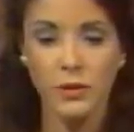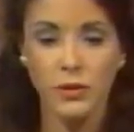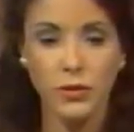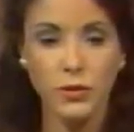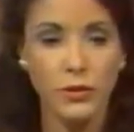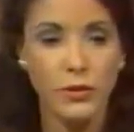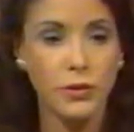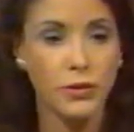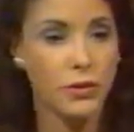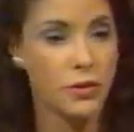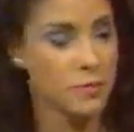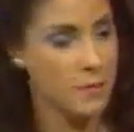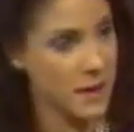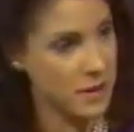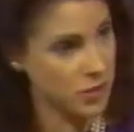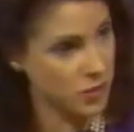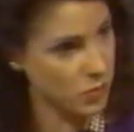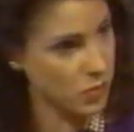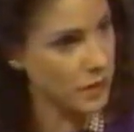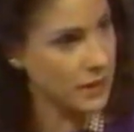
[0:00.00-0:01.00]
to you, you may
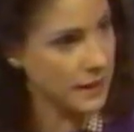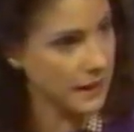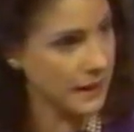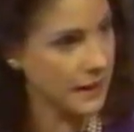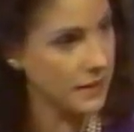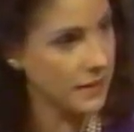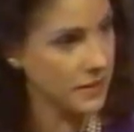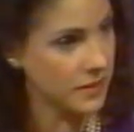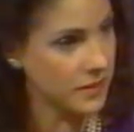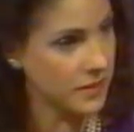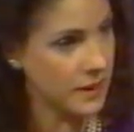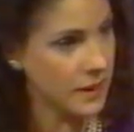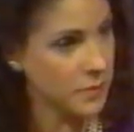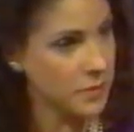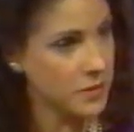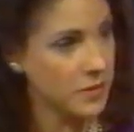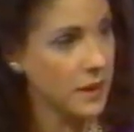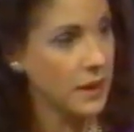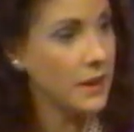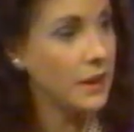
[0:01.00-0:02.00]
just want to count the
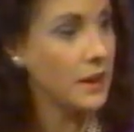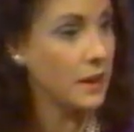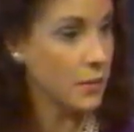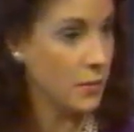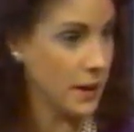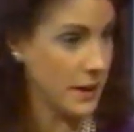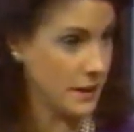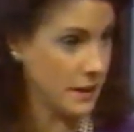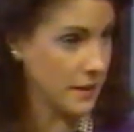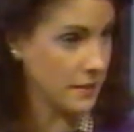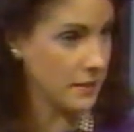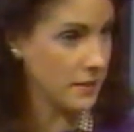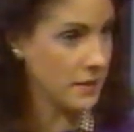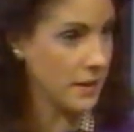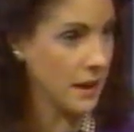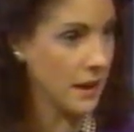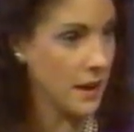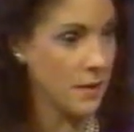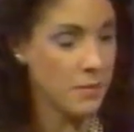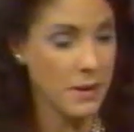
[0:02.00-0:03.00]
steps and write down the
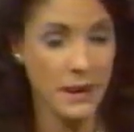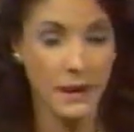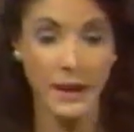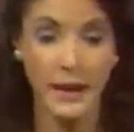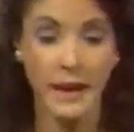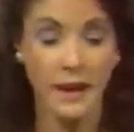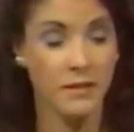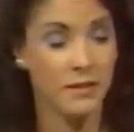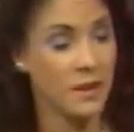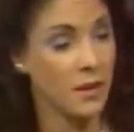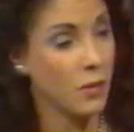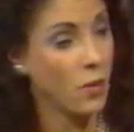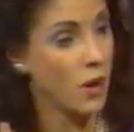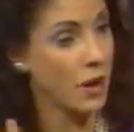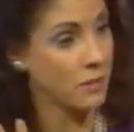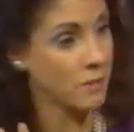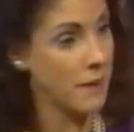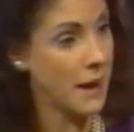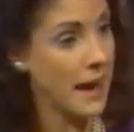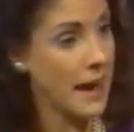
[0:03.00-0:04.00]
time. As they
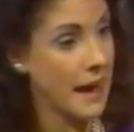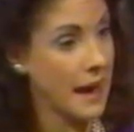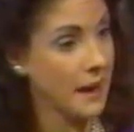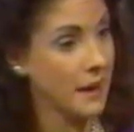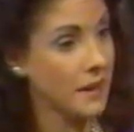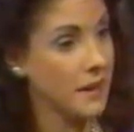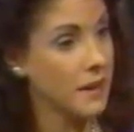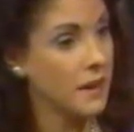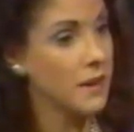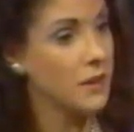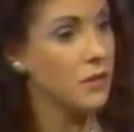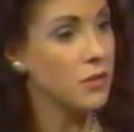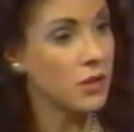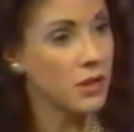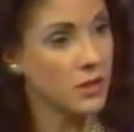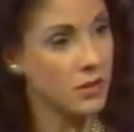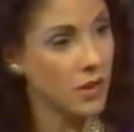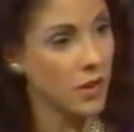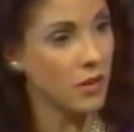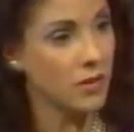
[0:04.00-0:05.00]
walk back, you
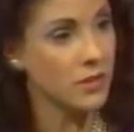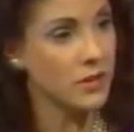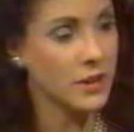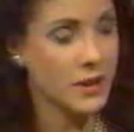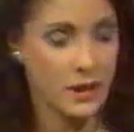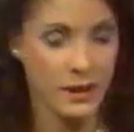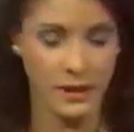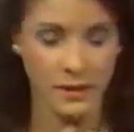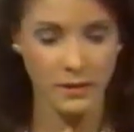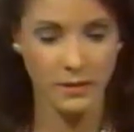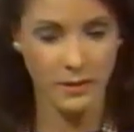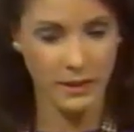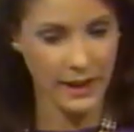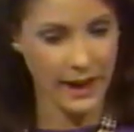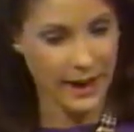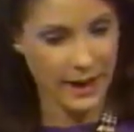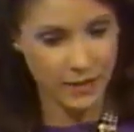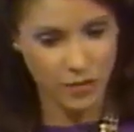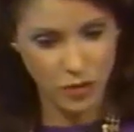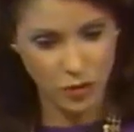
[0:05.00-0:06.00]
can note
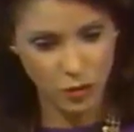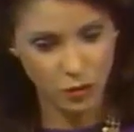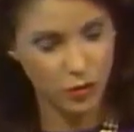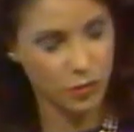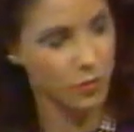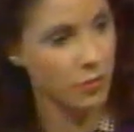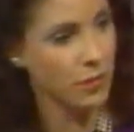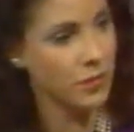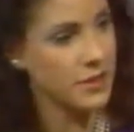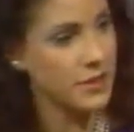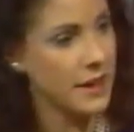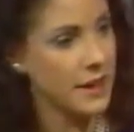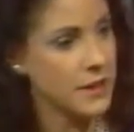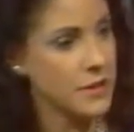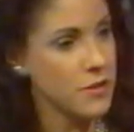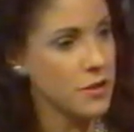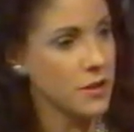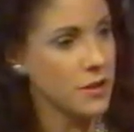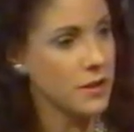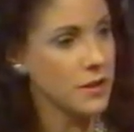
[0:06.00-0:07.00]
lack of shoulder
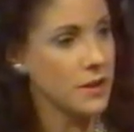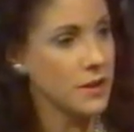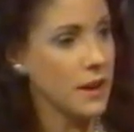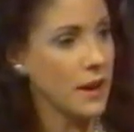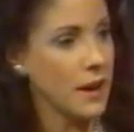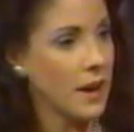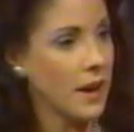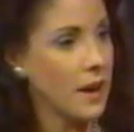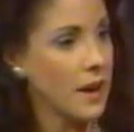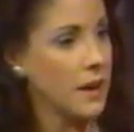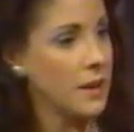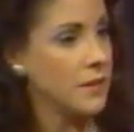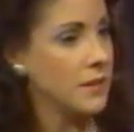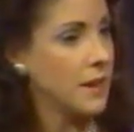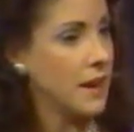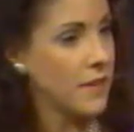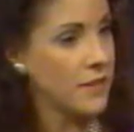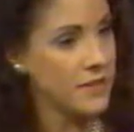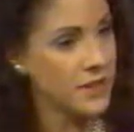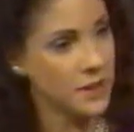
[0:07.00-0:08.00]
rotation,
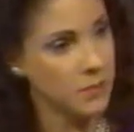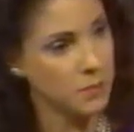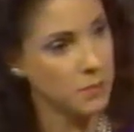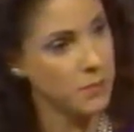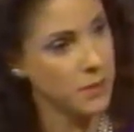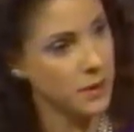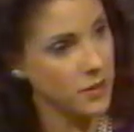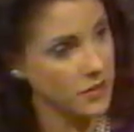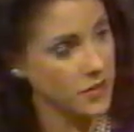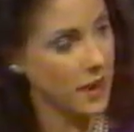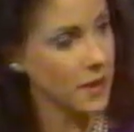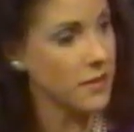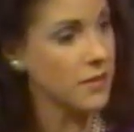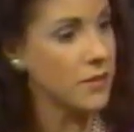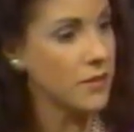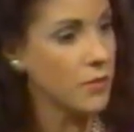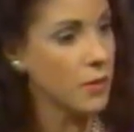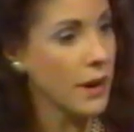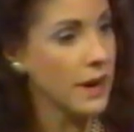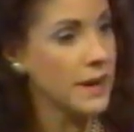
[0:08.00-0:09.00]
left hip appears higher than
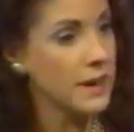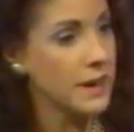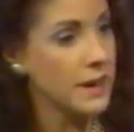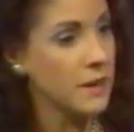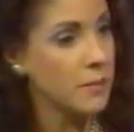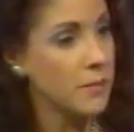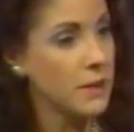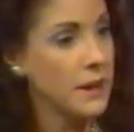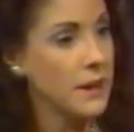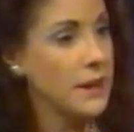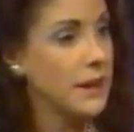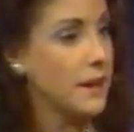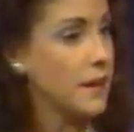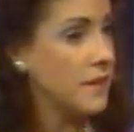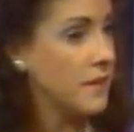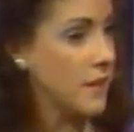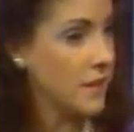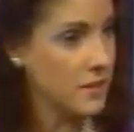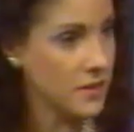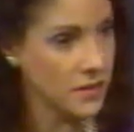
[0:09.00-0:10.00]
right hip,
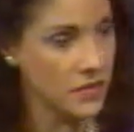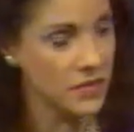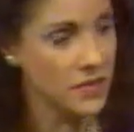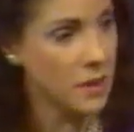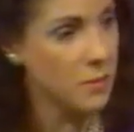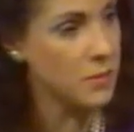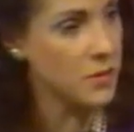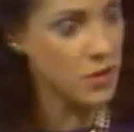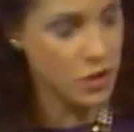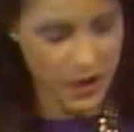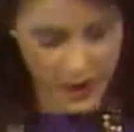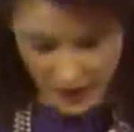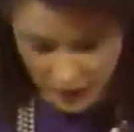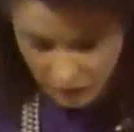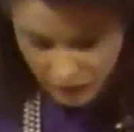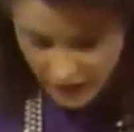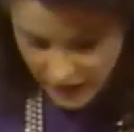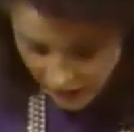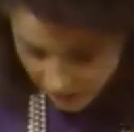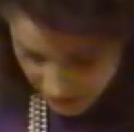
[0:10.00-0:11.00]
excessive steppage gait,
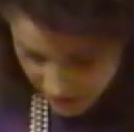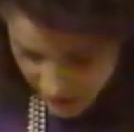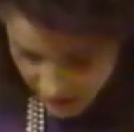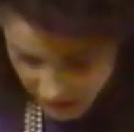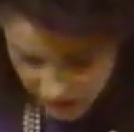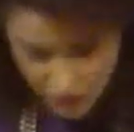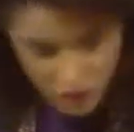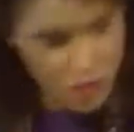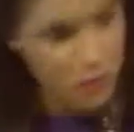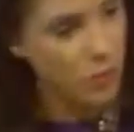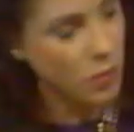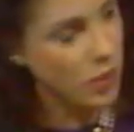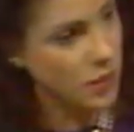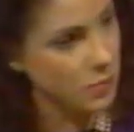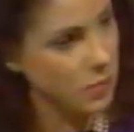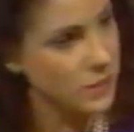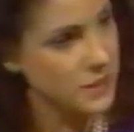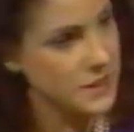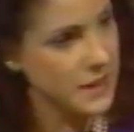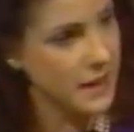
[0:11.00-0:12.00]
whatever it is that you want to
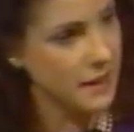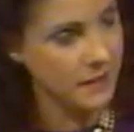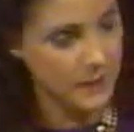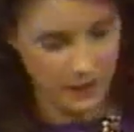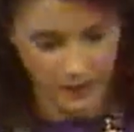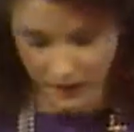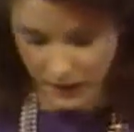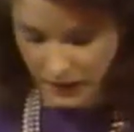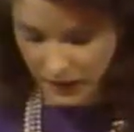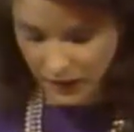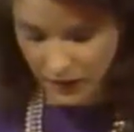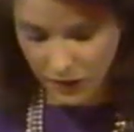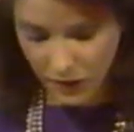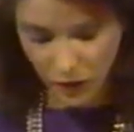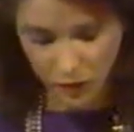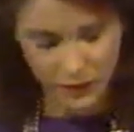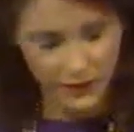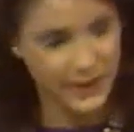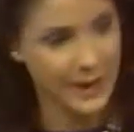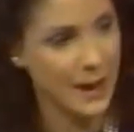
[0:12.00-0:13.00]
put down there can go
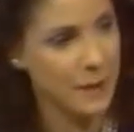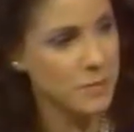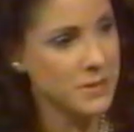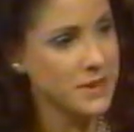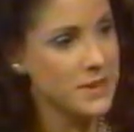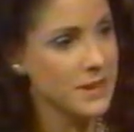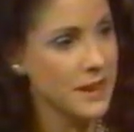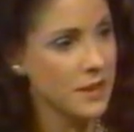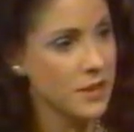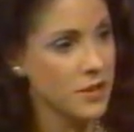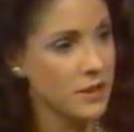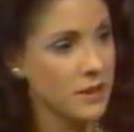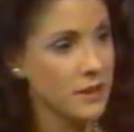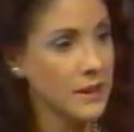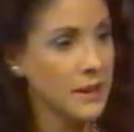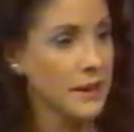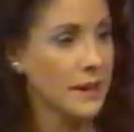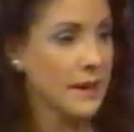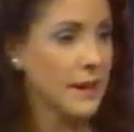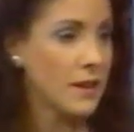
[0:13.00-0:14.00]
in the comments section.
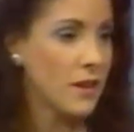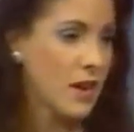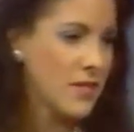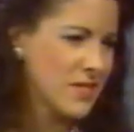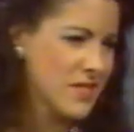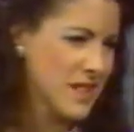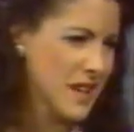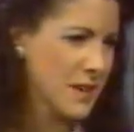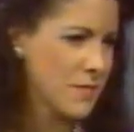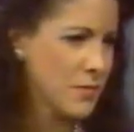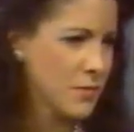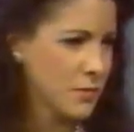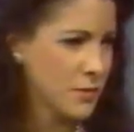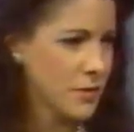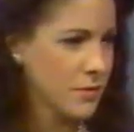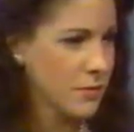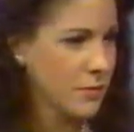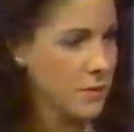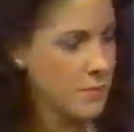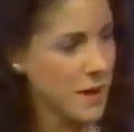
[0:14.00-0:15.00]
And oftentimes
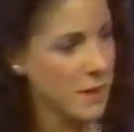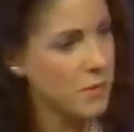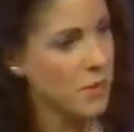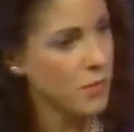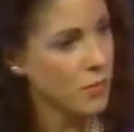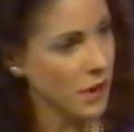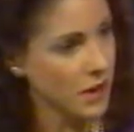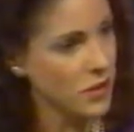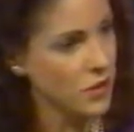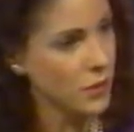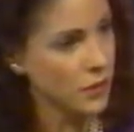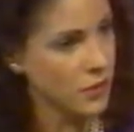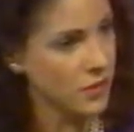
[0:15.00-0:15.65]
we may be rushed for